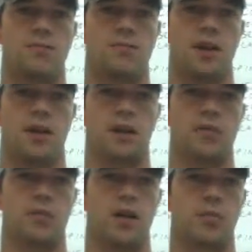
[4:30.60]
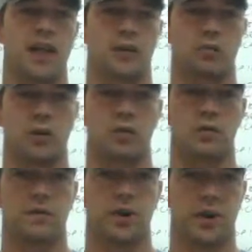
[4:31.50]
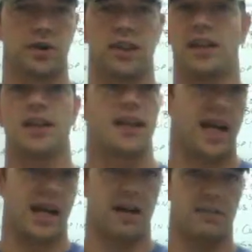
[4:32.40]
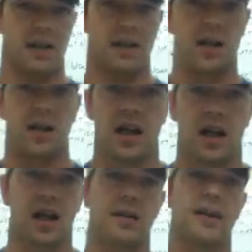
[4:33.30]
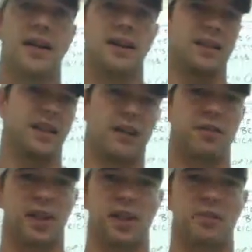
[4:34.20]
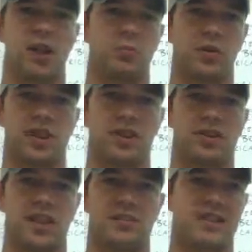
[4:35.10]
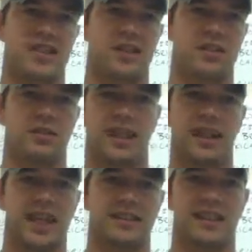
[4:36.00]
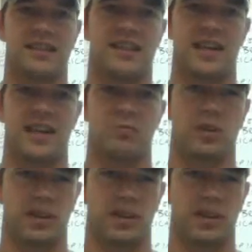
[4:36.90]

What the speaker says: a farmer down the road for a good that they didn't have. In every couple of years, they would settle any excess debt with a